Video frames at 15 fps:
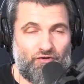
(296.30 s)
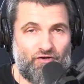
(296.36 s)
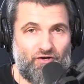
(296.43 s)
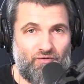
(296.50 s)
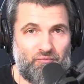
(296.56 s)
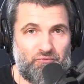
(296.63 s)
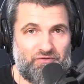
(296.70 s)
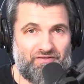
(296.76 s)
to
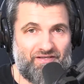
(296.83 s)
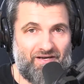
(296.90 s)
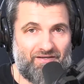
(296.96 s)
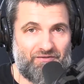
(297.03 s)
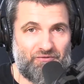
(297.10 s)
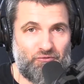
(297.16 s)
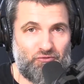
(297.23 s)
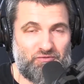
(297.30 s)
come with
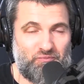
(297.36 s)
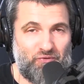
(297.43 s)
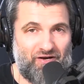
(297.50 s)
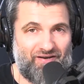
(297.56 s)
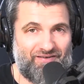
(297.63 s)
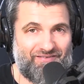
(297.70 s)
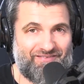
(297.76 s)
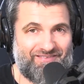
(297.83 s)
Dr. Laurence
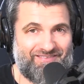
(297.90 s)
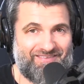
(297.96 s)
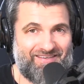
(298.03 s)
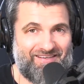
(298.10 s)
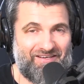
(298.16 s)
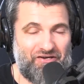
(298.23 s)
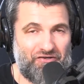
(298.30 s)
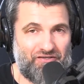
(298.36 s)
Brown
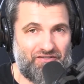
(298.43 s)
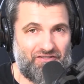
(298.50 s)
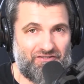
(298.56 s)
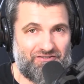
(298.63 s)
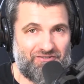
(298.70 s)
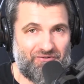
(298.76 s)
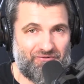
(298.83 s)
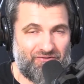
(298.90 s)
here in the
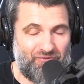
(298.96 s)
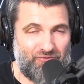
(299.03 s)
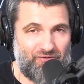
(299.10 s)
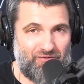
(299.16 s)
Deen Show. Don't go